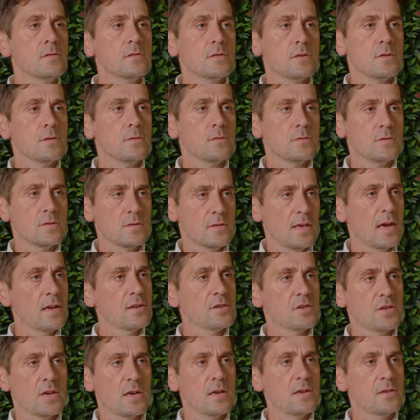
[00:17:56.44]
to
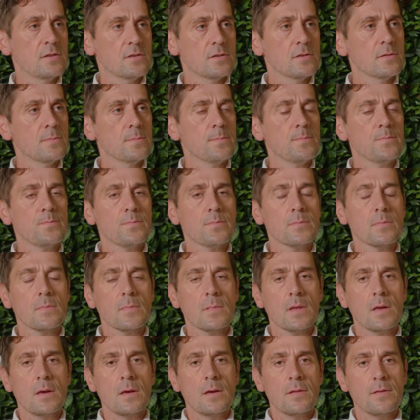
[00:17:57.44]
that change.
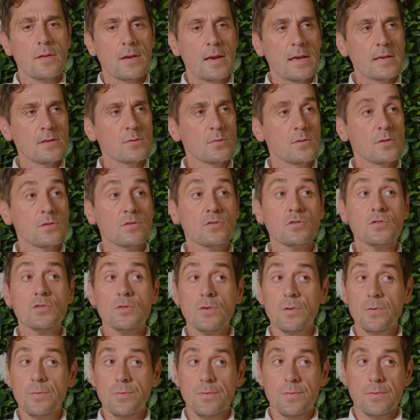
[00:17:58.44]
The next one is
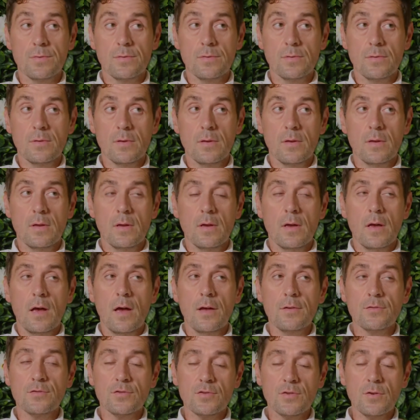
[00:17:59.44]
truth,
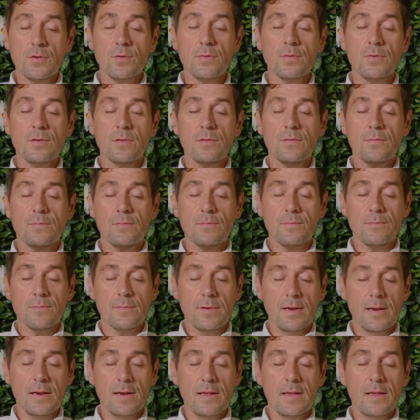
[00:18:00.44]
and truth is
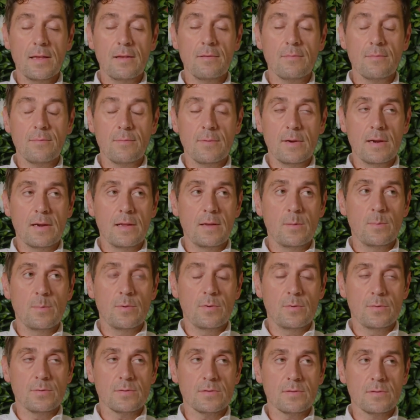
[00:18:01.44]
really, really
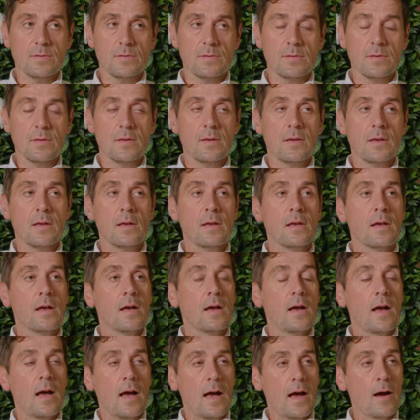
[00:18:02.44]
important.
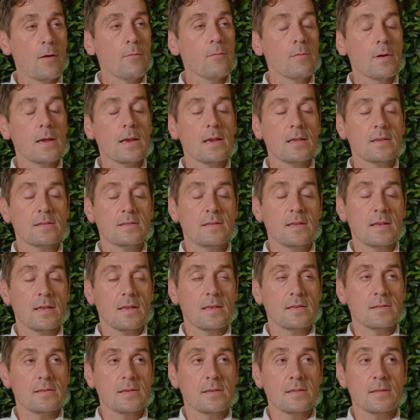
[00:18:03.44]
How
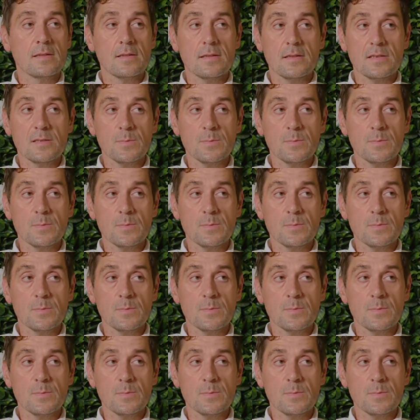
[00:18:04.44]
realistic is it that this